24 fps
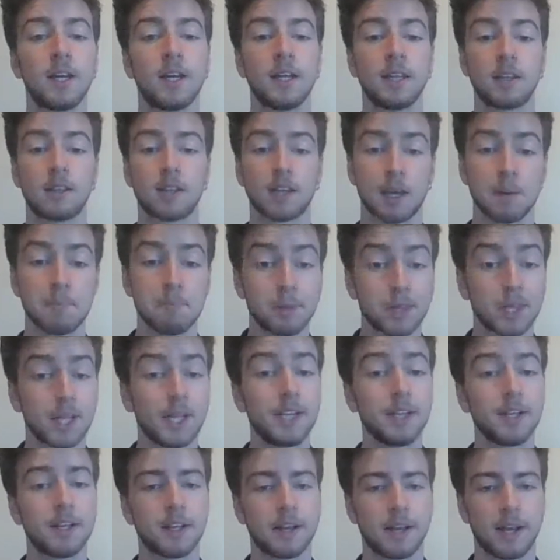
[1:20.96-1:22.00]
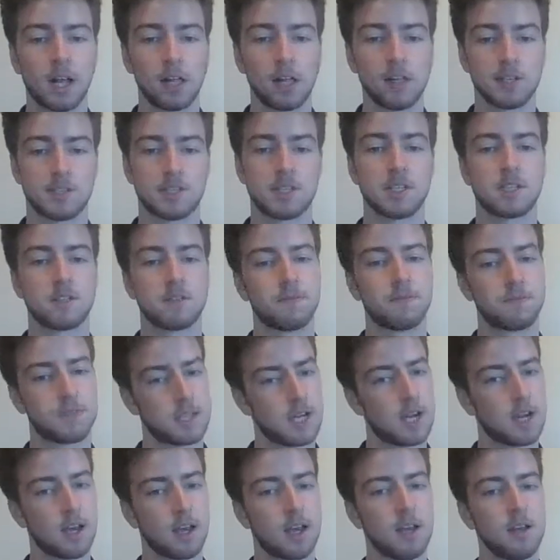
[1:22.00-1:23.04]
The completed analysis of
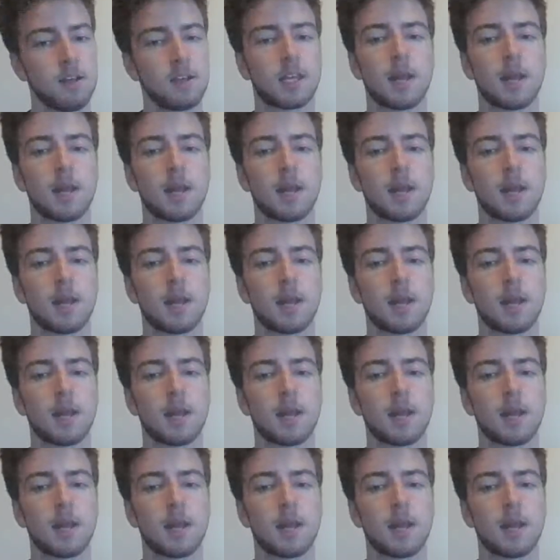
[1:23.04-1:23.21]
data